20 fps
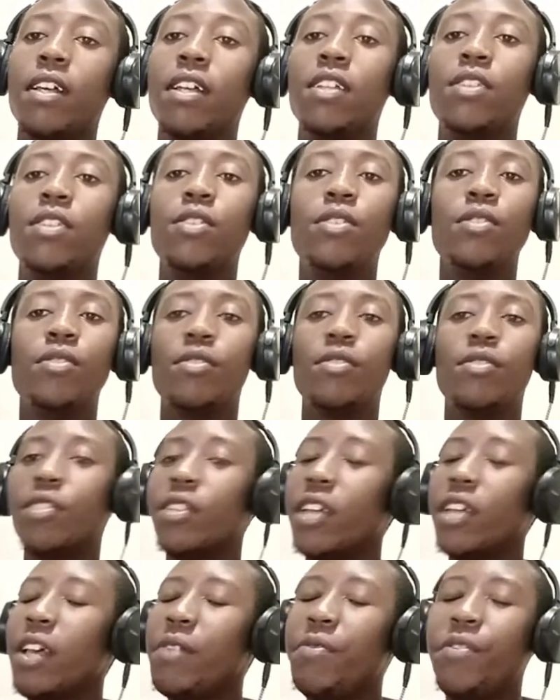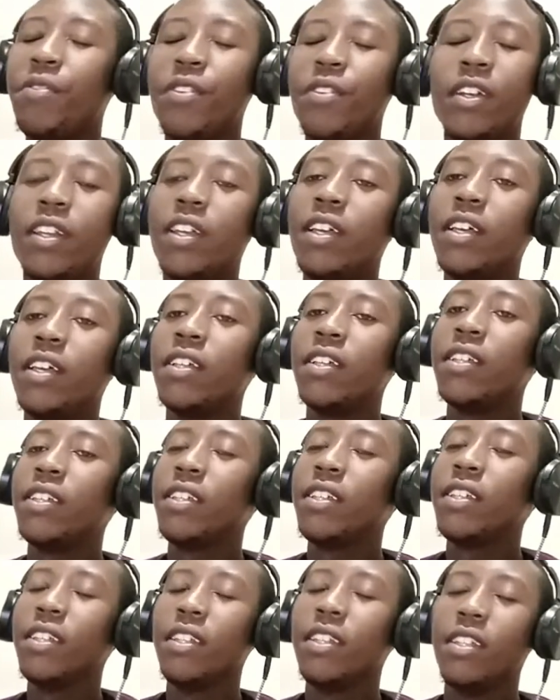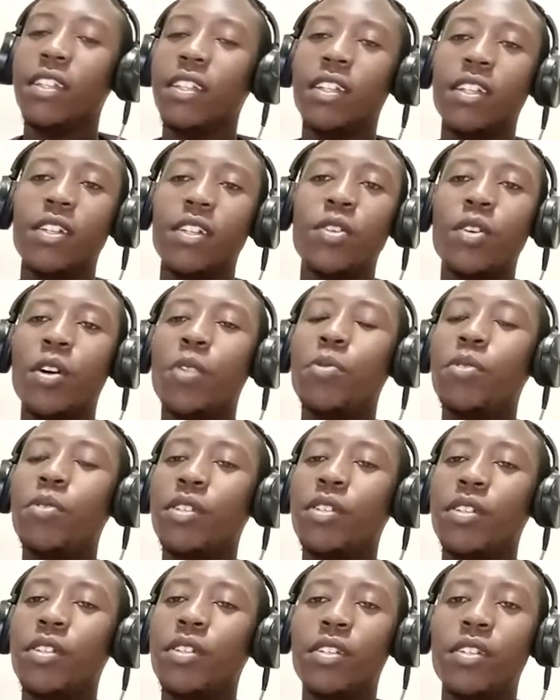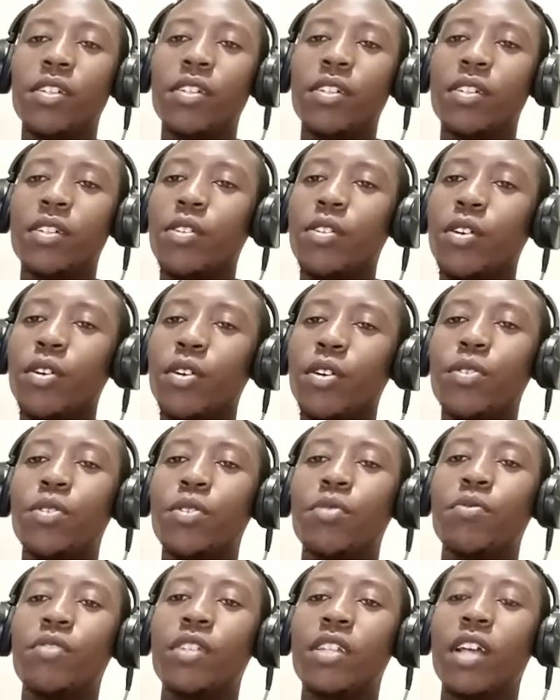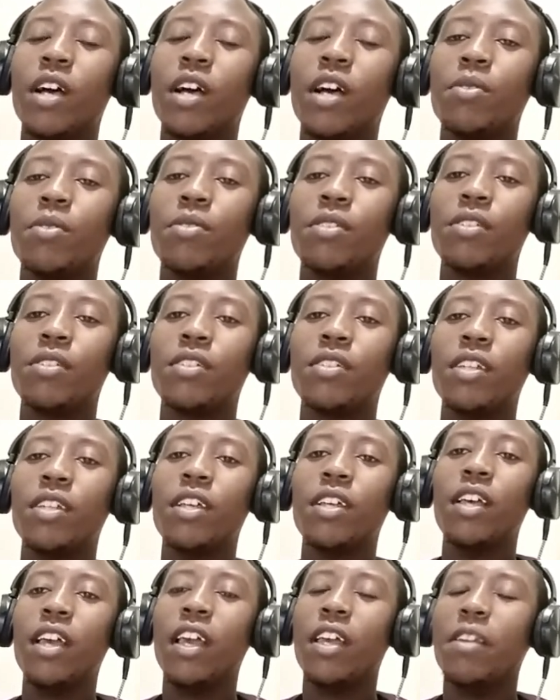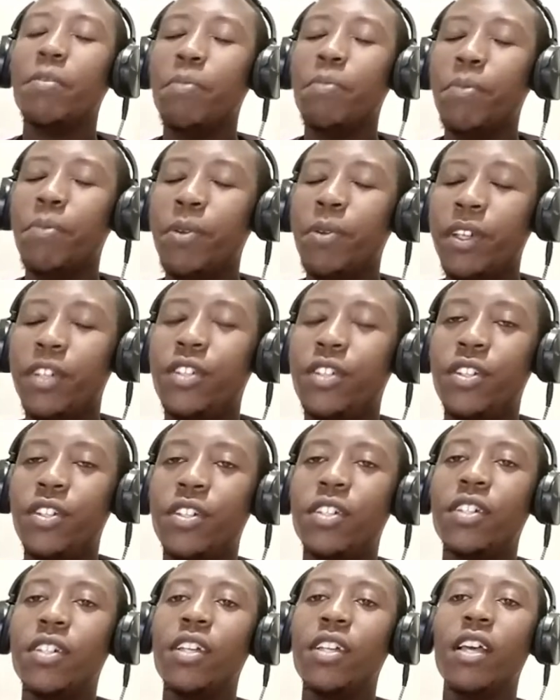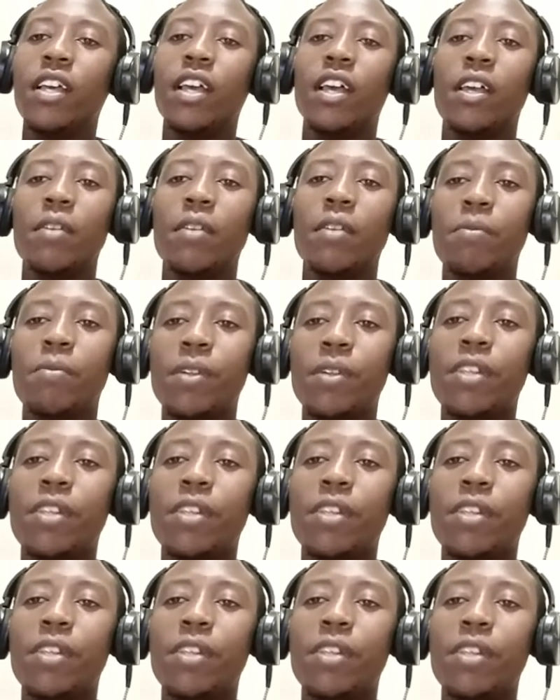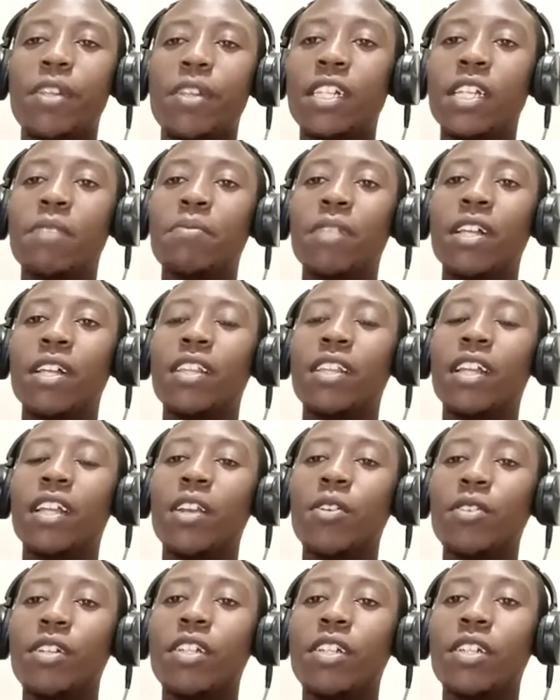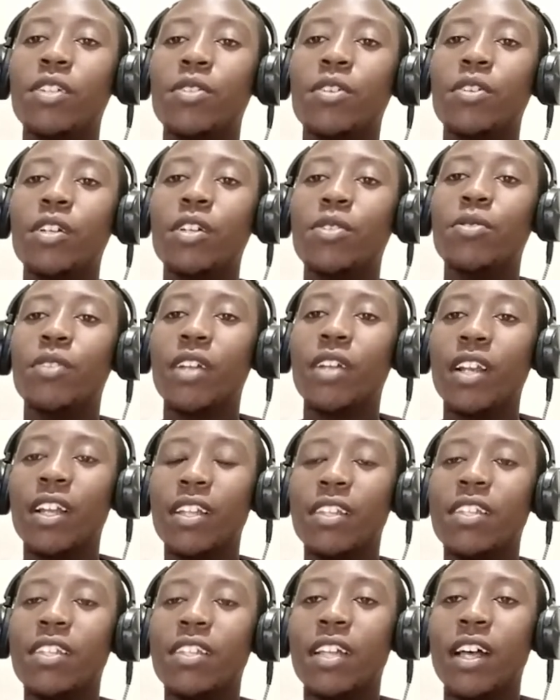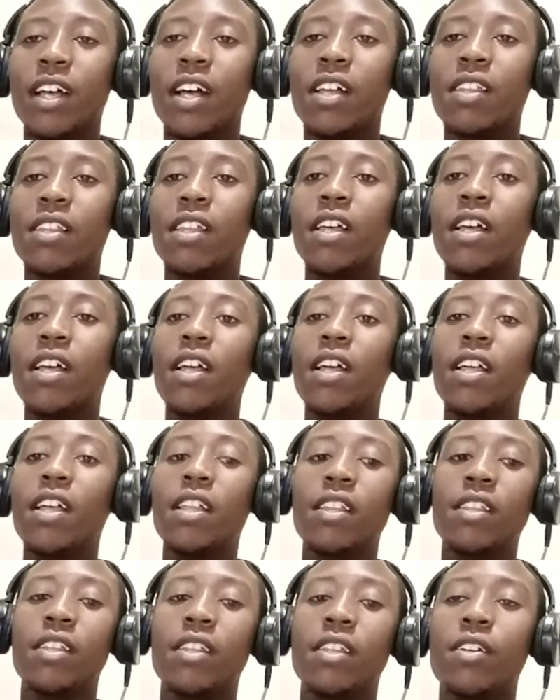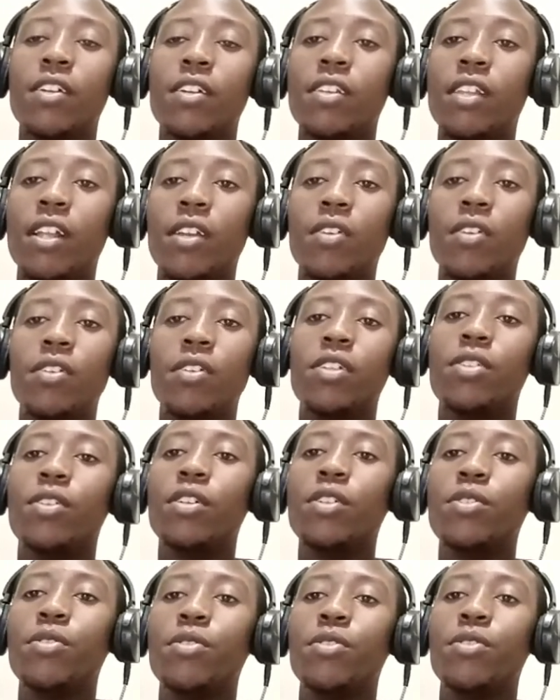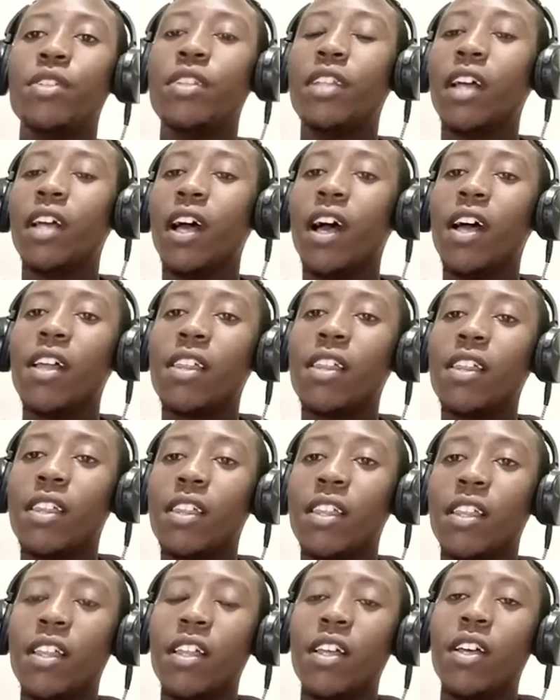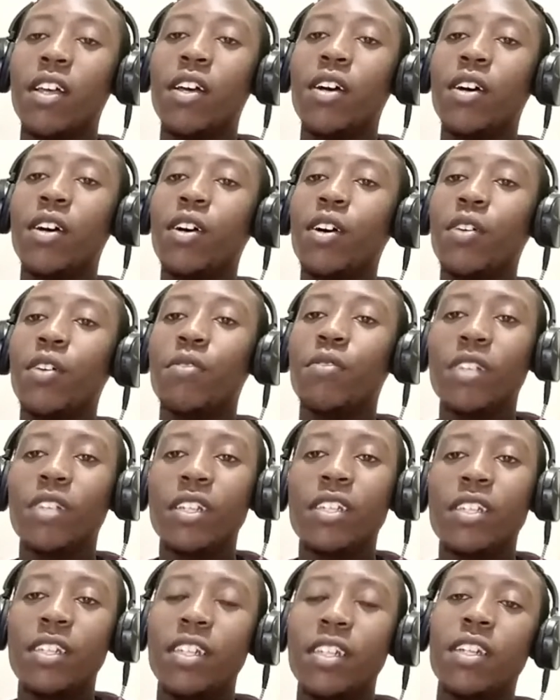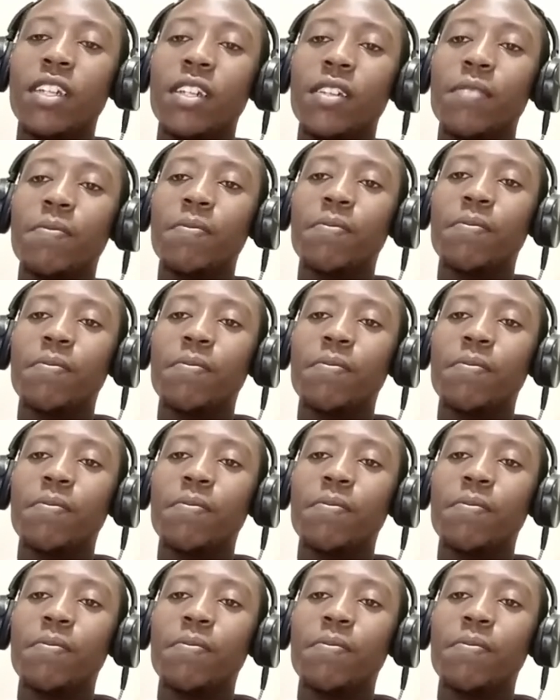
And so every day, Noah would go out of his house and preach and preach and tell them that the Lord is going to cleanse the earth. The Lord is going to rid the earth of this sin.